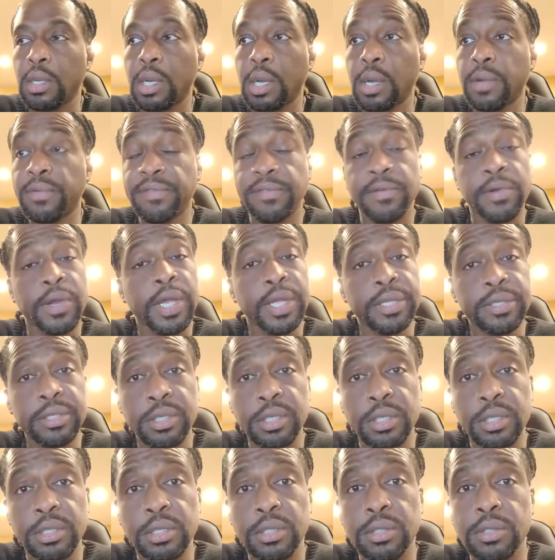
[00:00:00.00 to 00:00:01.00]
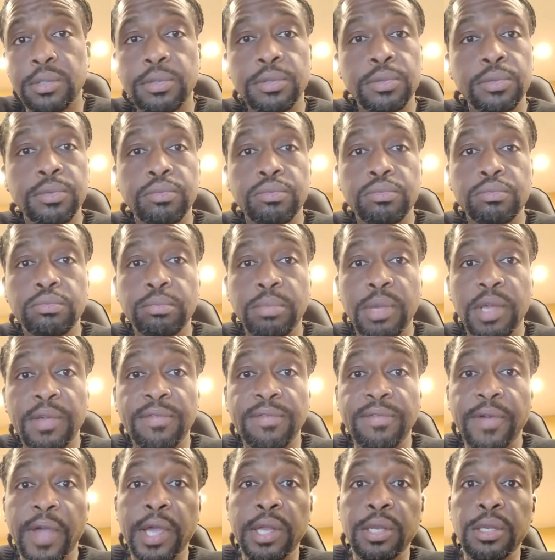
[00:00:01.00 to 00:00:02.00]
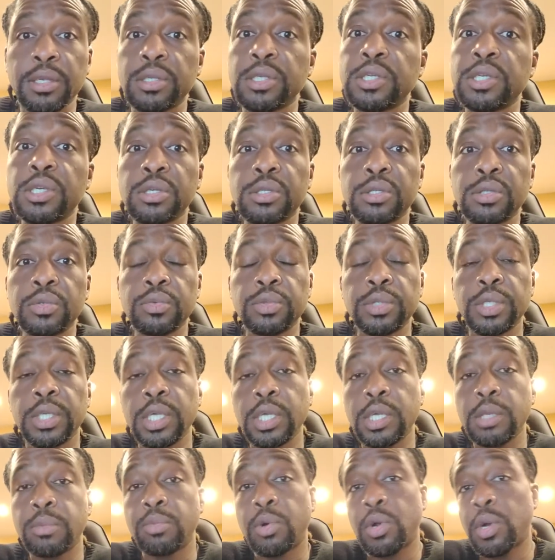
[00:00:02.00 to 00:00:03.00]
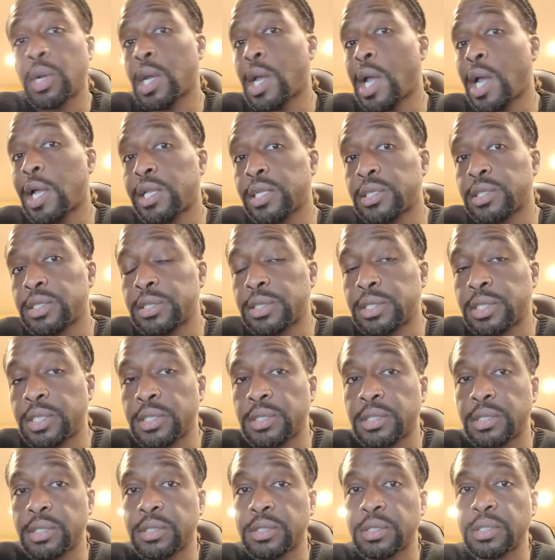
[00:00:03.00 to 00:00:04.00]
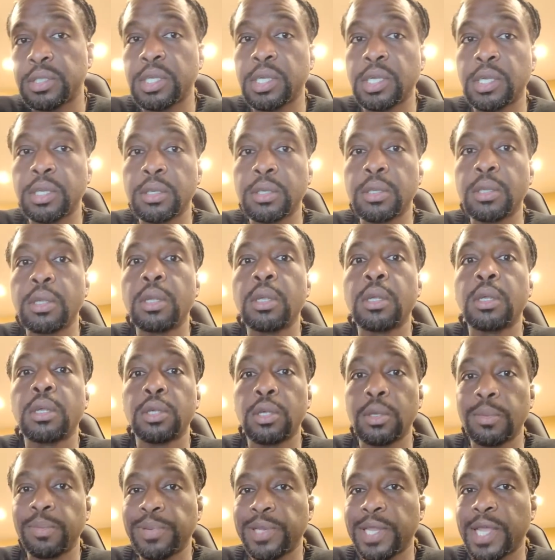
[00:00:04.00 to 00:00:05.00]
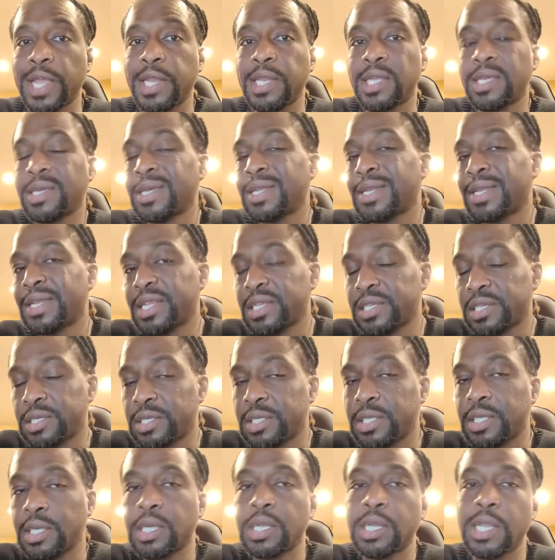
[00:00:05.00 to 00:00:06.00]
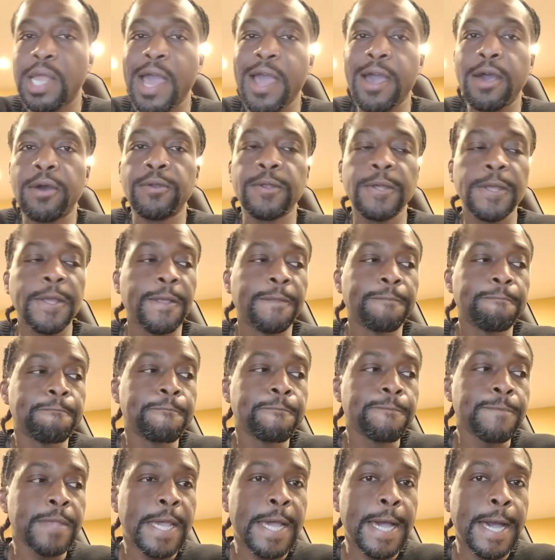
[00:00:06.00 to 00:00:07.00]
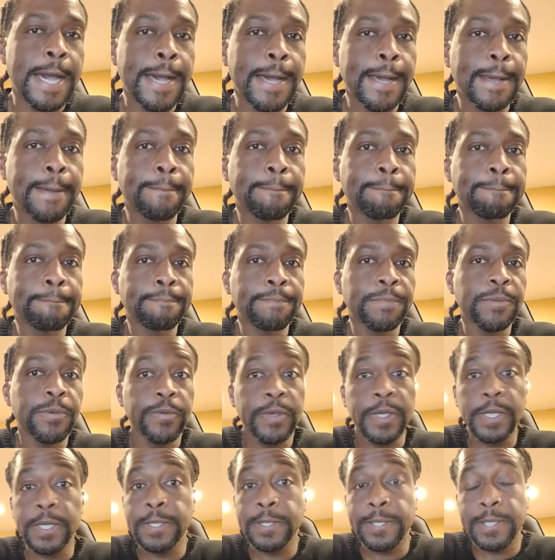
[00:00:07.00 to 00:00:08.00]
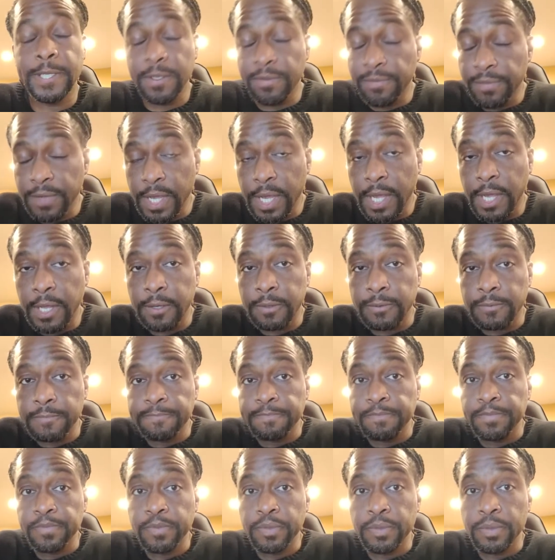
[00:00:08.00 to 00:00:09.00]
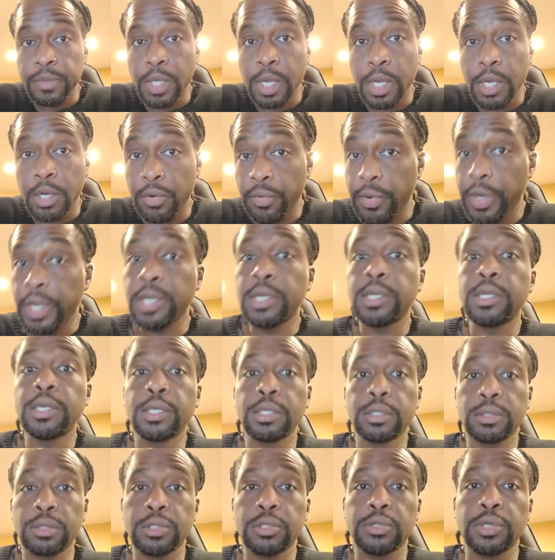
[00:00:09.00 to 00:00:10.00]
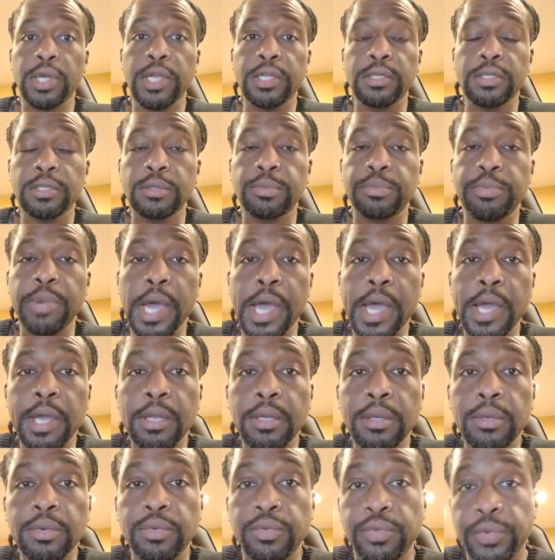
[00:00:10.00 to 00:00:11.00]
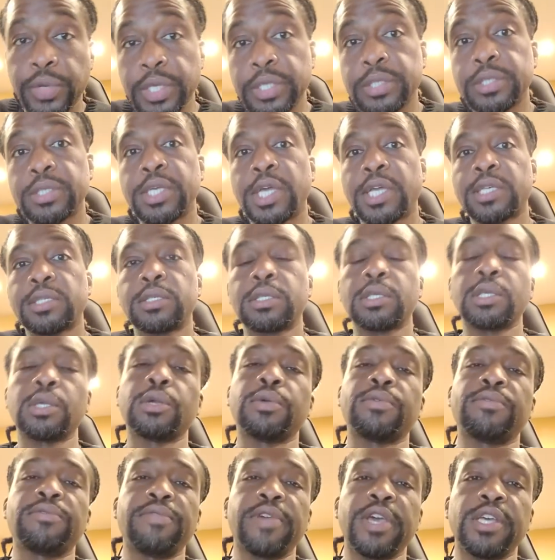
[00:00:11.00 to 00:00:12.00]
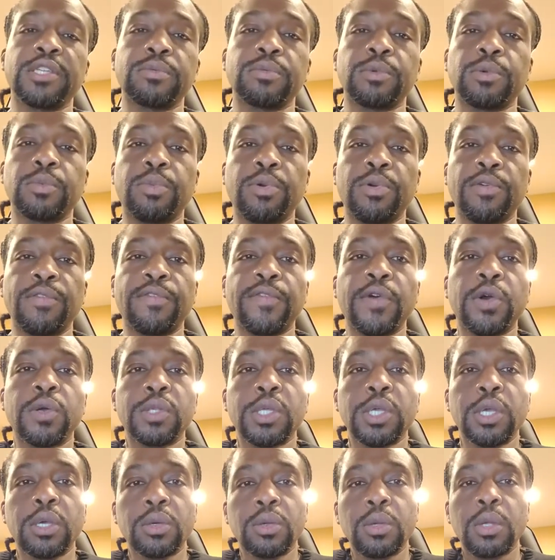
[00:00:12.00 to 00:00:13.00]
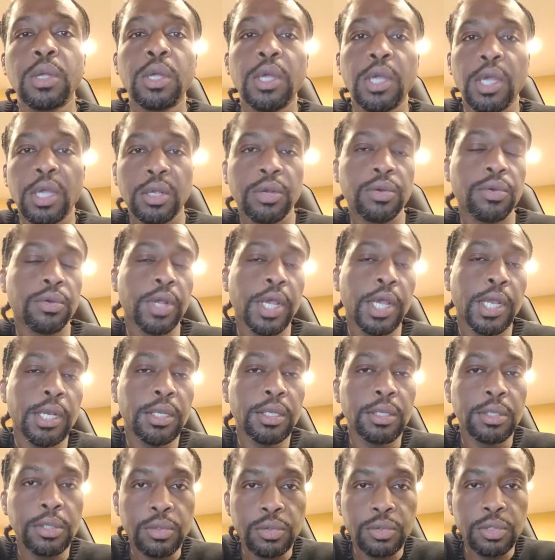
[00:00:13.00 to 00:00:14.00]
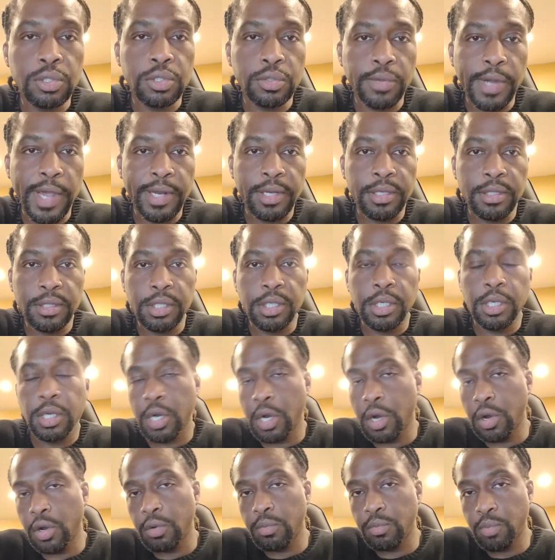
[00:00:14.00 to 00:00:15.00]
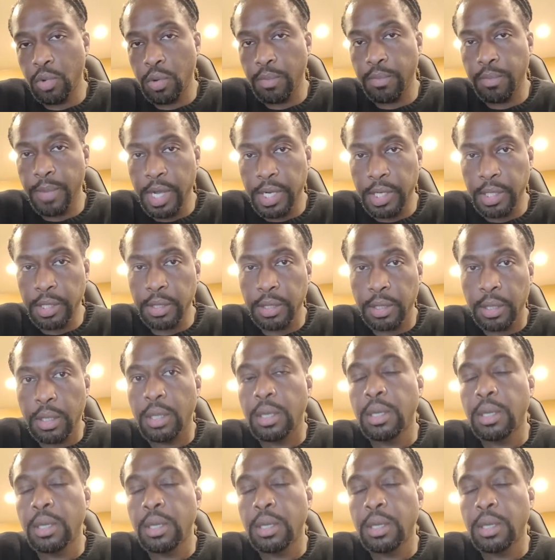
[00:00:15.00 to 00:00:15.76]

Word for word: Uh, for instance, you may find your children will need more college assistance than your planning initially allowed. Um, you can alleviate a great deal of stress by reassessing your investment portfolio and creating a new strategy to earn more money.